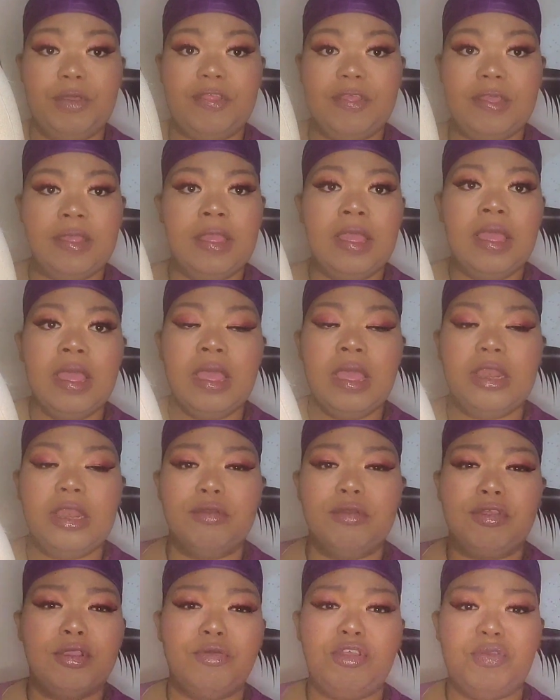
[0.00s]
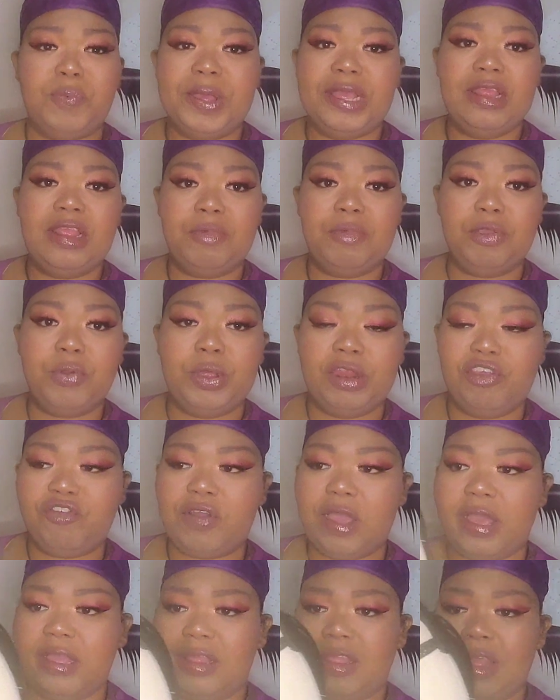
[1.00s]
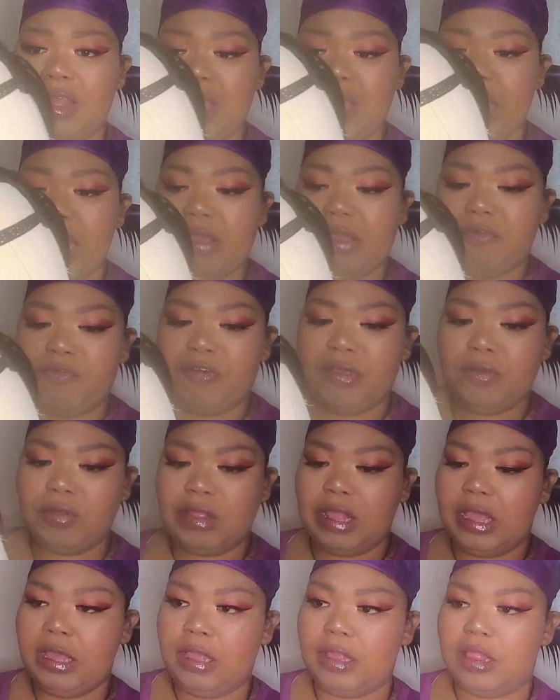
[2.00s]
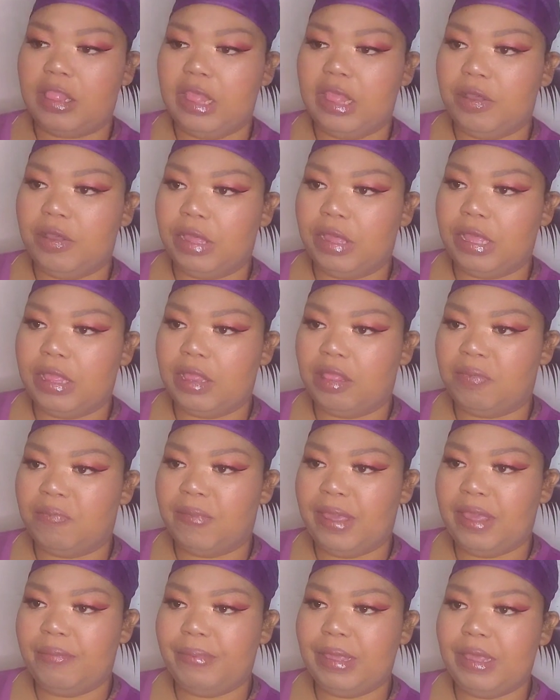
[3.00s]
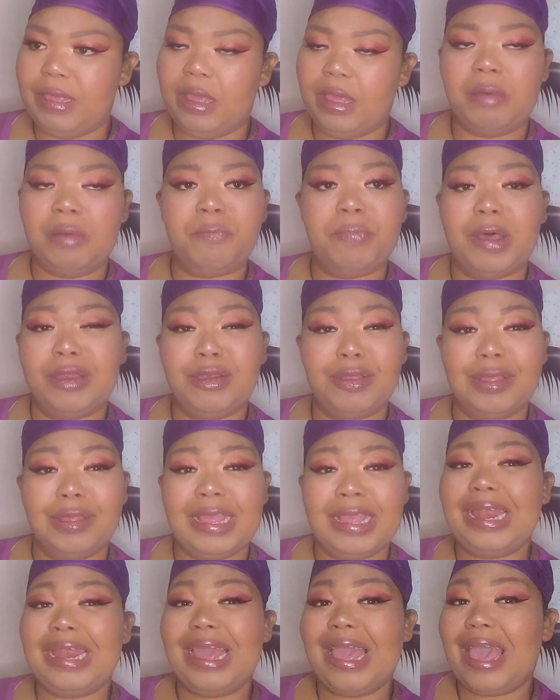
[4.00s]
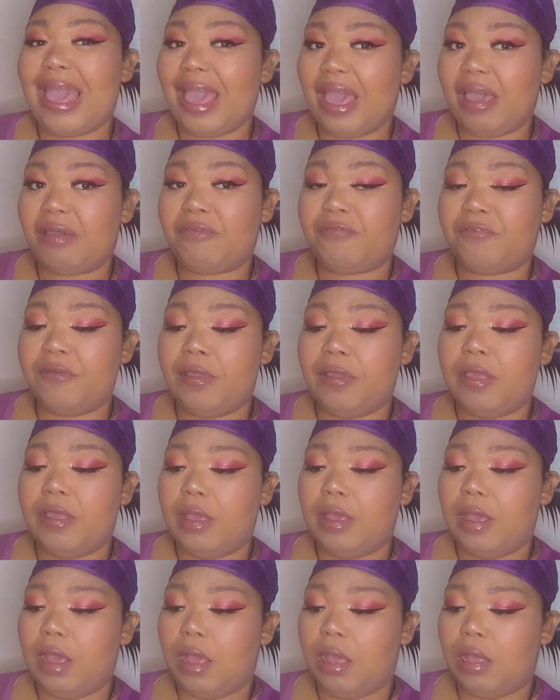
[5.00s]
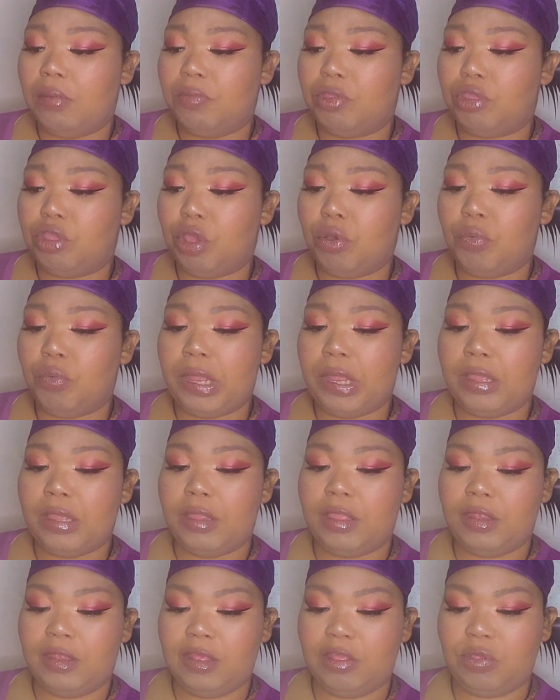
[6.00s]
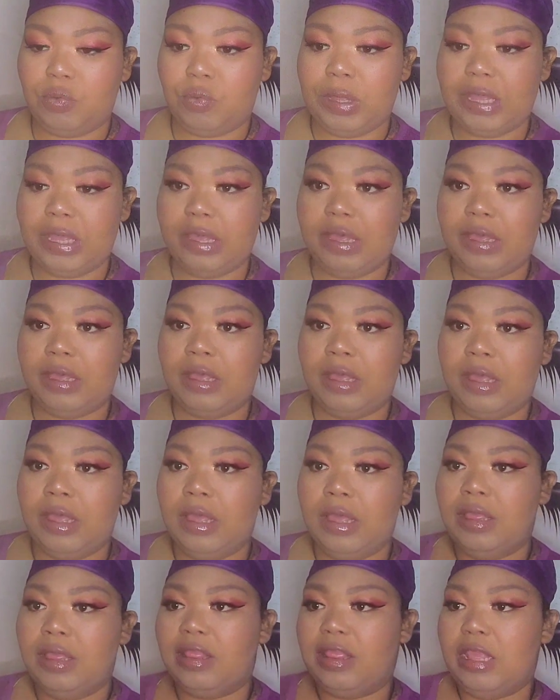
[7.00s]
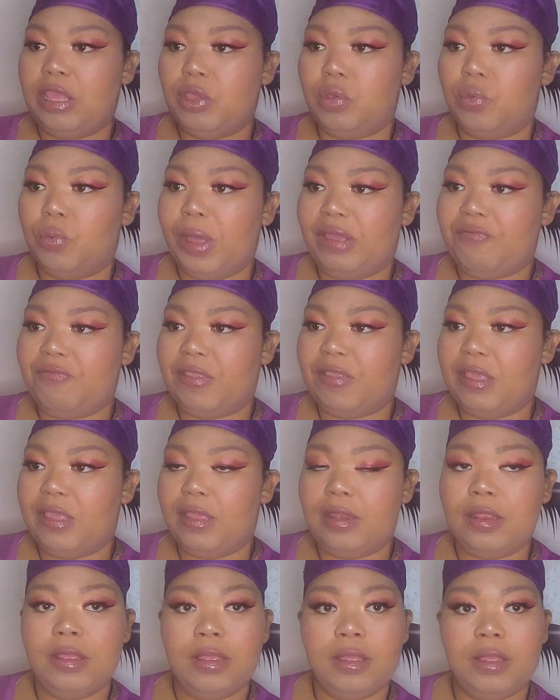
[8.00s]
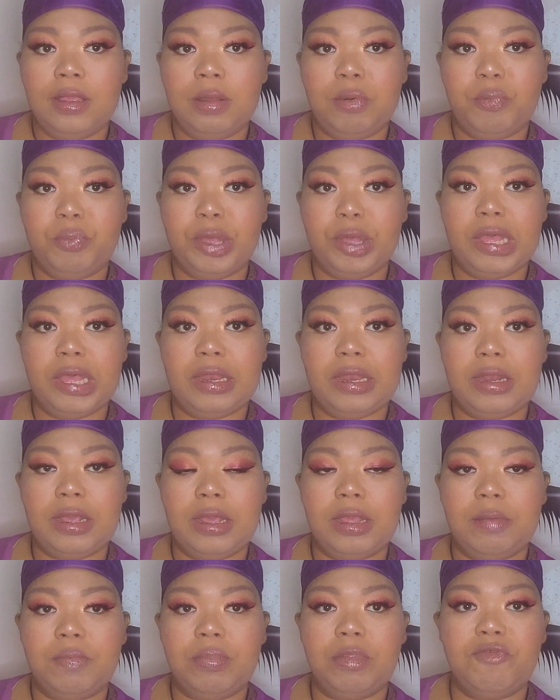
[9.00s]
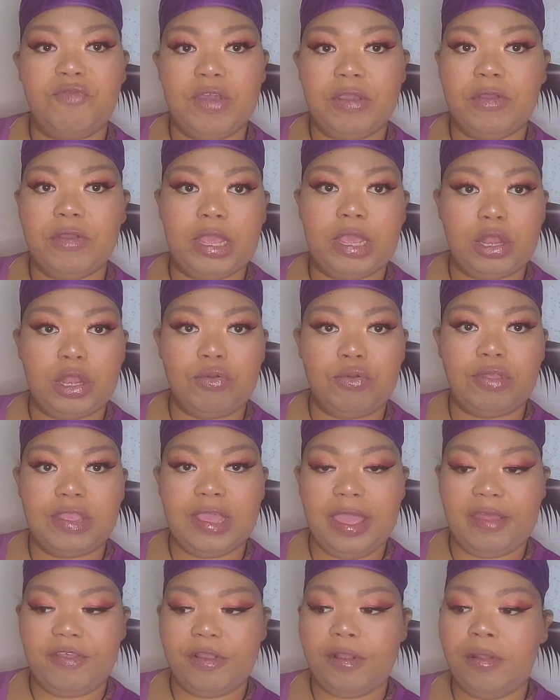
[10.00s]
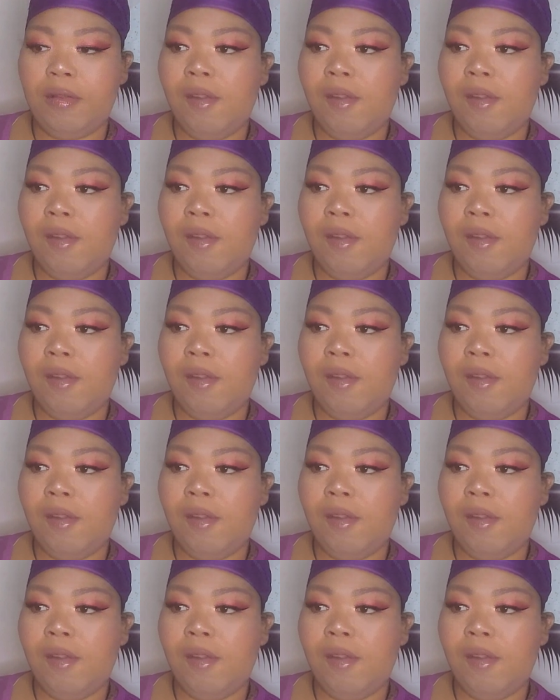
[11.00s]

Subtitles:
it. There's no space in between the tracks. It feels like there is maybe a bundle and a half sewn into this wig, single wefted, but very close together.